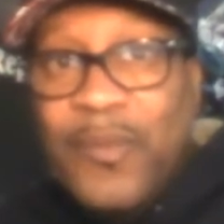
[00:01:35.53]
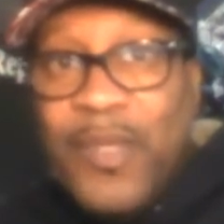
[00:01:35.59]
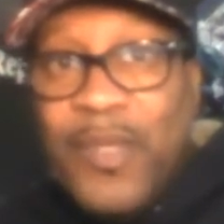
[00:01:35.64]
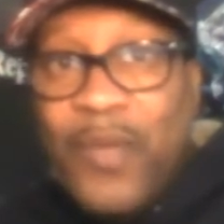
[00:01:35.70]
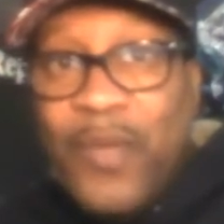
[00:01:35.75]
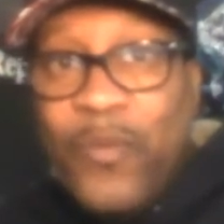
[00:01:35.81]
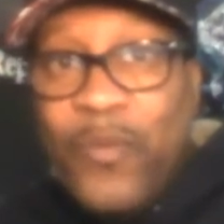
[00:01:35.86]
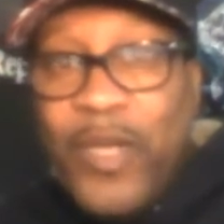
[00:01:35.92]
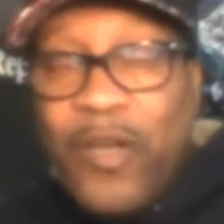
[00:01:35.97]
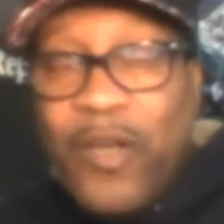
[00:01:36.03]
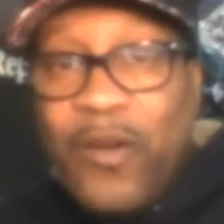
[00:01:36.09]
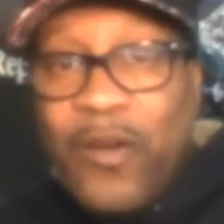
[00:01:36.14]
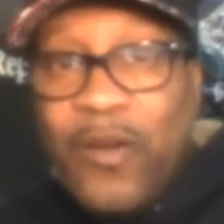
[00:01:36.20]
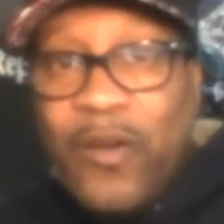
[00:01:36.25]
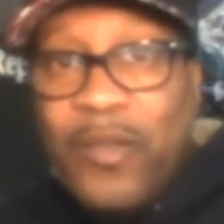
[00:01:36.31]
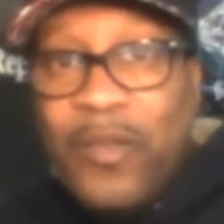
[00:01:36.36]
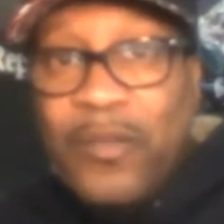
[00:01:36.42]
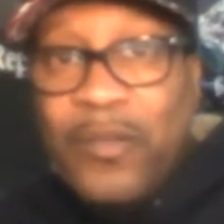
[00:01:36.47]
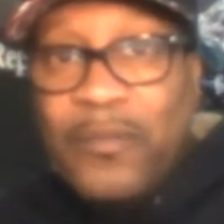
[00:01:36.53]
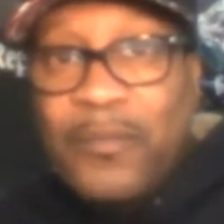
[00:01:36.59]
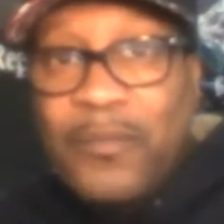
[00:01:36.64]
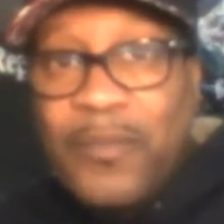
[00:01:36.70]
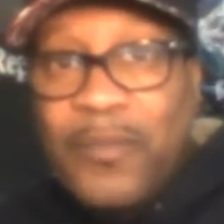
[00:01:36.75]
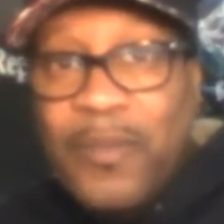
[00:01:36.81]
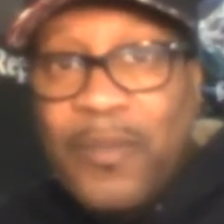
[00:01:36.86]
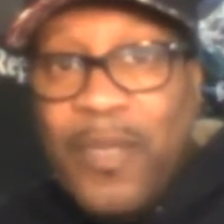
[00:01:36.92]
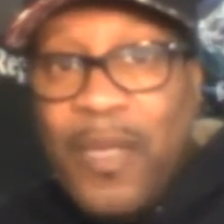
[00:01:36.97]
that went on
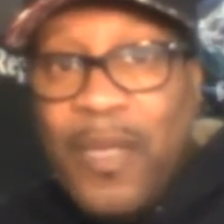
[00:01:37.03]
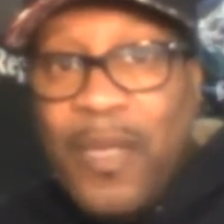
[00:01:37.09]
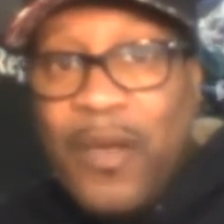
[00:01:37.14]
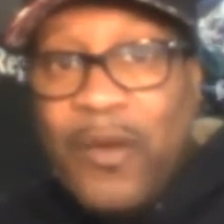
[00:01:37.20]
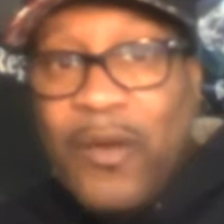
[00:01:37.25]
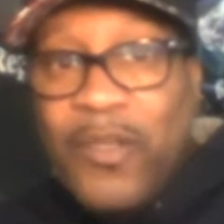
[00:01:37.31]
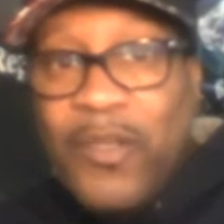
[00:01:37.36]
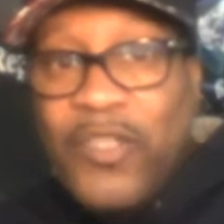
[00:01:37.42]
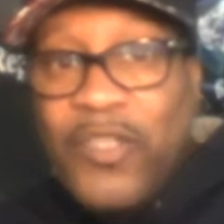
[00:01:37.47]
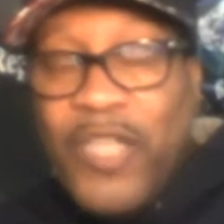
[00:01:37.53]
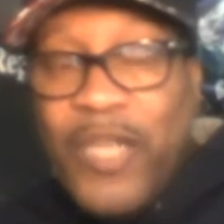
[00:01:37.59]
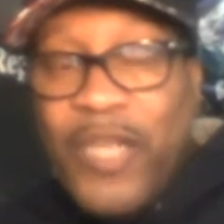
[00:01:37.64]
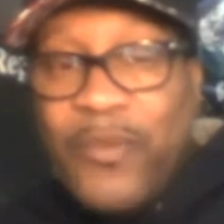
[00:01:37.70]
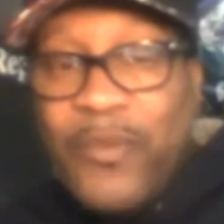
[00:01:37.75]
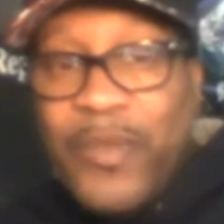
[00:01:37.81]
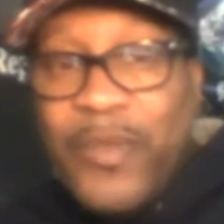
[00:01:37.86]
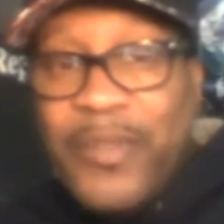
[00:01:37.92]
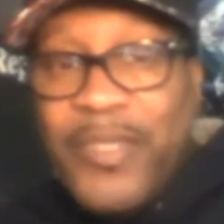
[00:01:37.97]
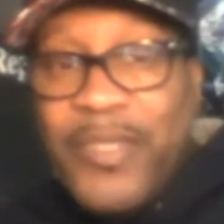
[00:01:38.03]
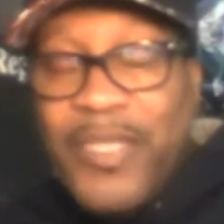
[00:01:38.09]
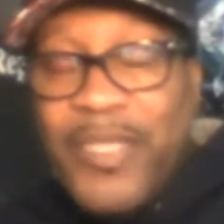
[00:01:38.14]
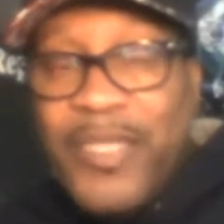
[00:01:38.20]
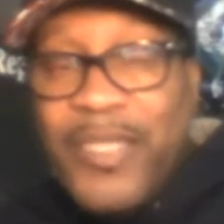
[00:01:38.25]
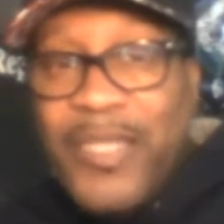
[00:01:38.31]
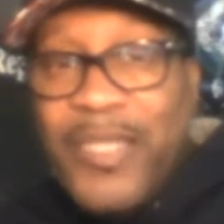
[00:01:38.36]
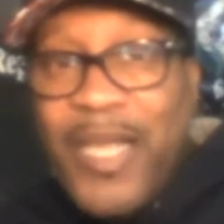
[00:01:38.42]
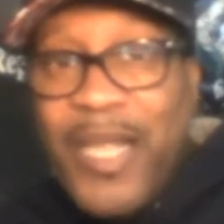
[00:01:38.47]
January
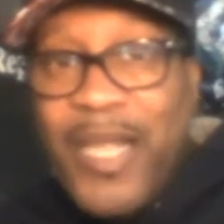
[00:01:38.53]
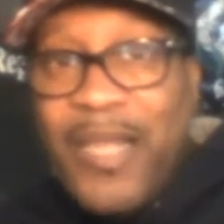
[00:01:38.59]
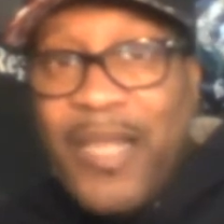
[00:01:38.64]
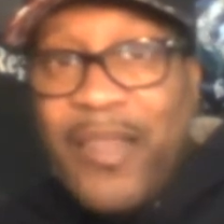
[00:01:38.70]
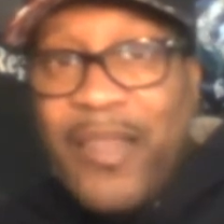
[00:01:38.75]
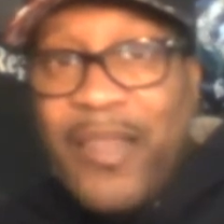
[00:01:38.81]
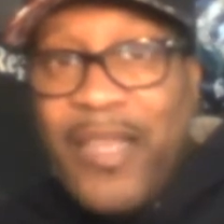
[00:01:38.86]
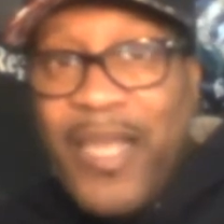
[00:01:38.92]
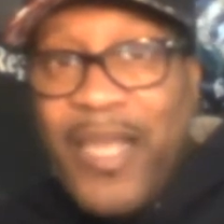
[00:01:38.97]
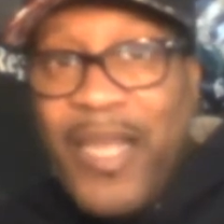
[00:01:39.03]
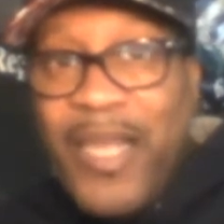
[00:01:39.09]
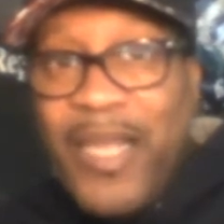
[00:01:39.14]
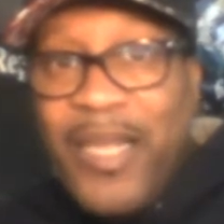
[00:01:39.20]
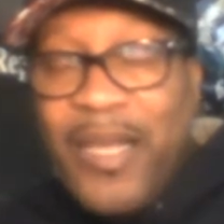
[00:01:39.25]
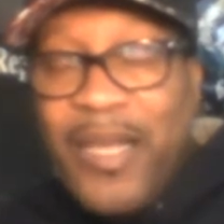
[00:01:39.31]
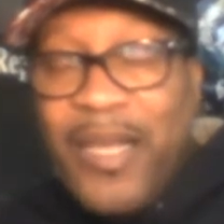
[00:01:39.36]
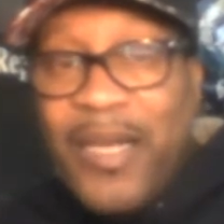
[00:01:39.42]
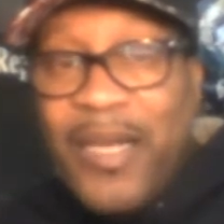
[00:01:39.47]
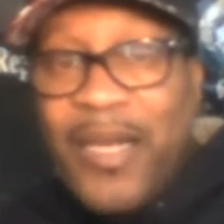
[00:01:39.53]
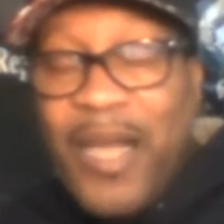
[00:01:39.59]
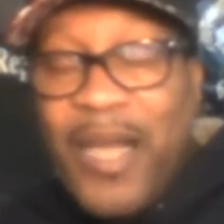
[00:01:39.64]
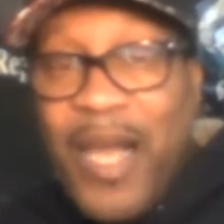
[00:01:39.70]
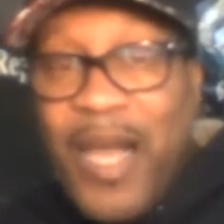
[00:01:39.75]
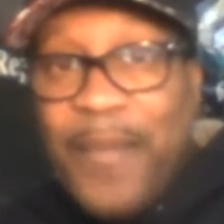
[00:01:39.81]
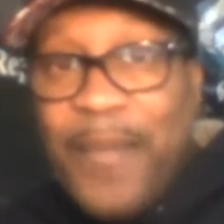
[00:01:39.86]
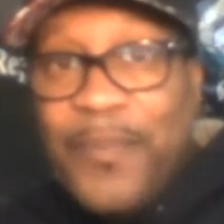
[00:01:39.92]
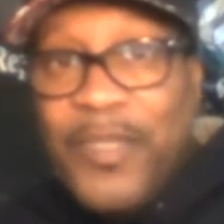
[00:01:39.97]
6th, and they
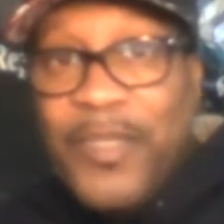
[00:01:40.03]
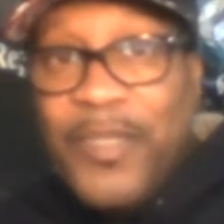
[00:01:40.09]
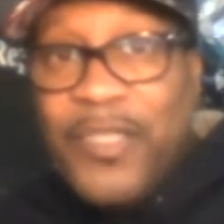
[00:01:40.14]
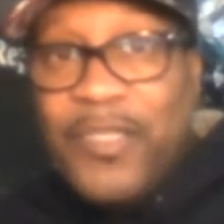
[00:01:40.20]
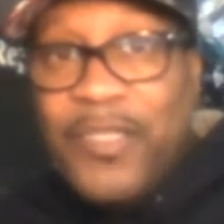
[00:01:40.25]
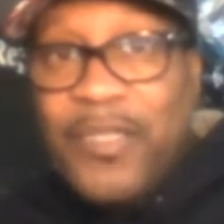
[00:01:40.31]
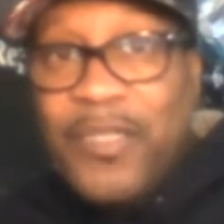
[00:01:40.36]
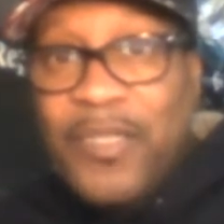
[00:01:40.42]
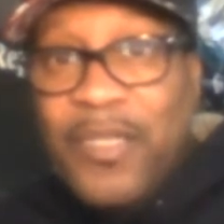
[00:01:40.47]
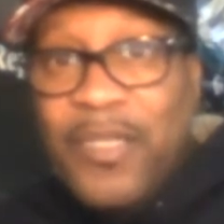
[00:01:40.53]
accomplished